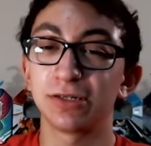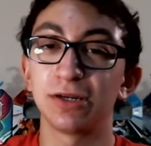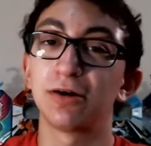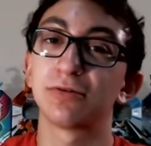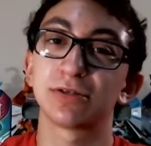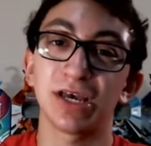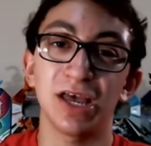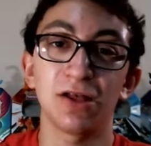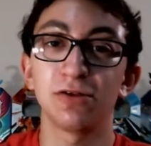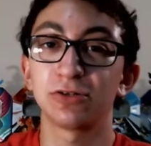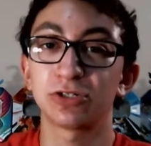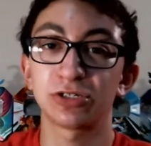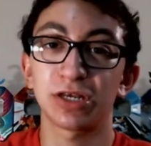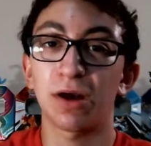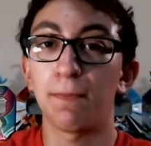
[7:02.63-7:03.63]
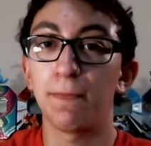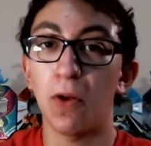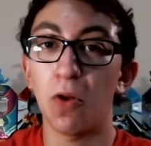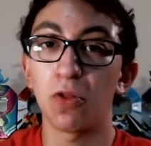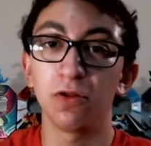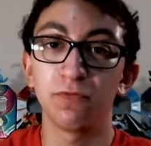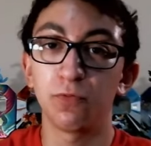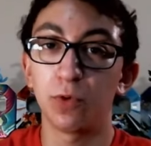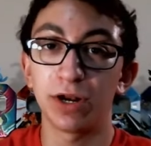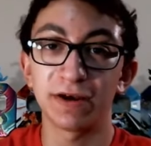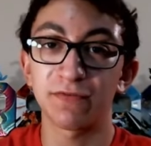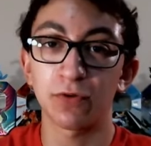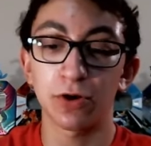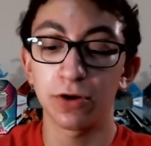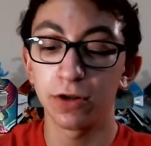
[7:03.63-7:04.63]
you know, Tangela is just like a ball of
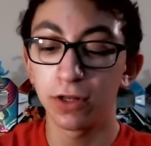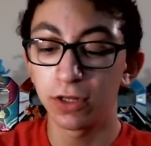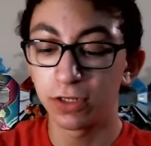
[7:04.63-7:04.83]
whatever.